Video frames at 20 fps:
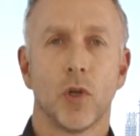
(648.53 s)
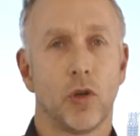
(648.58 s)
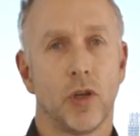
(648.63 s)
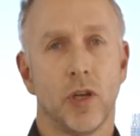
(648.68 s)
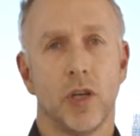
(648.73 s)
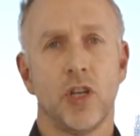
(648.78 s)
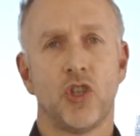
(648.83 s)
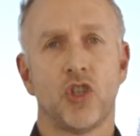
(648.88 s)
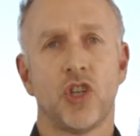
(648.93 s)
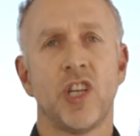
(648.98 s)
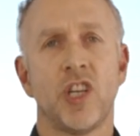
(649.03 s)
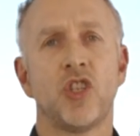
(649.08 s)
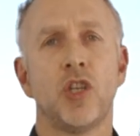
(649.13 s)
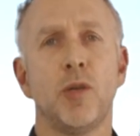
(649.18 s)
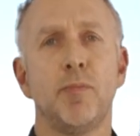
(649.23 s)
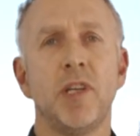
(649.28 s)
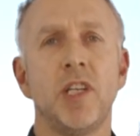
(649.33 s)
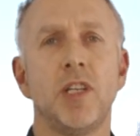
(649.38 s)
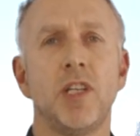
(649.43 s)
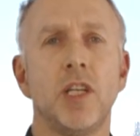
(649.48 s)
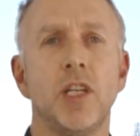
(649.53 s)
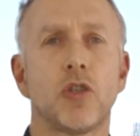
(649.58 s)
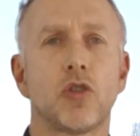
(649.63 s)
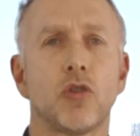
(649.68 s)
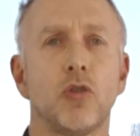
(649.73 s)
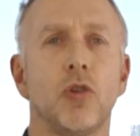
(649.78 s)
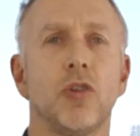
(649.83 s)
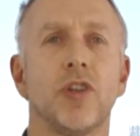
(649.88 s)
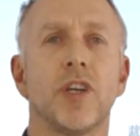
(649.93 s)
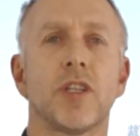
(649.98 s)
Okay, ChatGPT
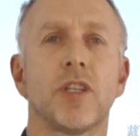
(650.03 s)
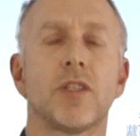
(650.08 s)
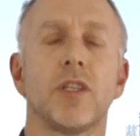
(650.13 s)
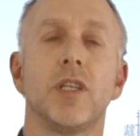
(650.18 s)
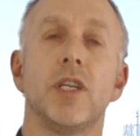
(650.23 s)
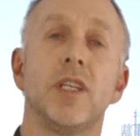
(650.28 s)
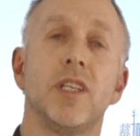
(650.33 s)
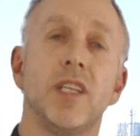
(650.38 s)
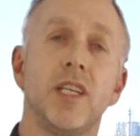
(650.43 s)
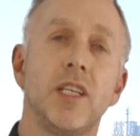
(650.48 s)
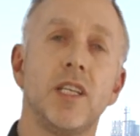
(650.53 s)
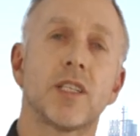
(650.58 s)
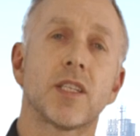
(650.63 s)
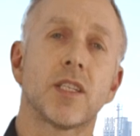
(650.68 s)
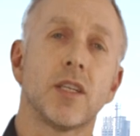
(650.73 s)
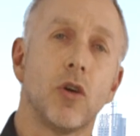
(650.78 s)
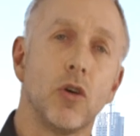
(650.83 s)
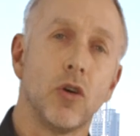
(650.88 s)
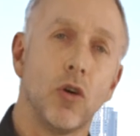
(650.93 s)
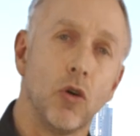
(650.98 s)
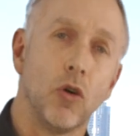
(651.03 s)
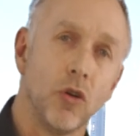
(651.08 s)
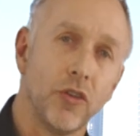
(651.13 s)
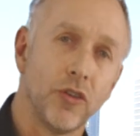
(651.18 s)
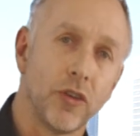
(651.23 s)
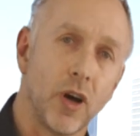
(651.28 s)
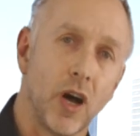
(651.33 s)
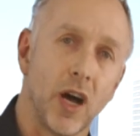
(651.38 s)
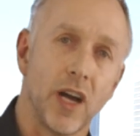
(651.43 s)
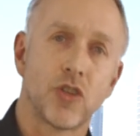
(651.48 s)
told us it is on
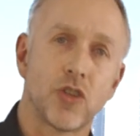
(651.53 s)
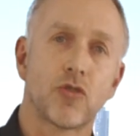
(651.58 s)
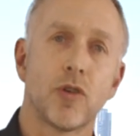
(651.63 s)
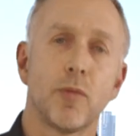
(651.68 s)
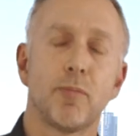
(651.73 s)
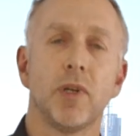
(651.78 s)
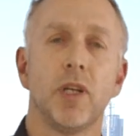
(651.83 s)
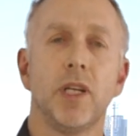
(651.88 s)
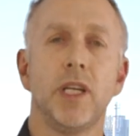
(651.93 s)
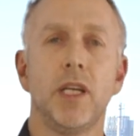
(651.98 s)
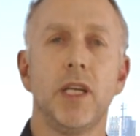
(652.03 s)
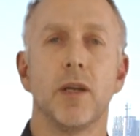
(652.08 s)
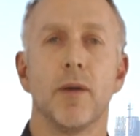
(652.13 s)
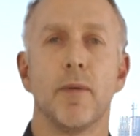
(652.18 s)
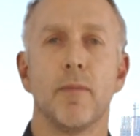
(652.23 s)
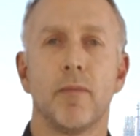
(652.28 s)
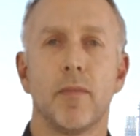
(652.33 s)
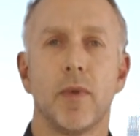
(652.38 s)
IEEE.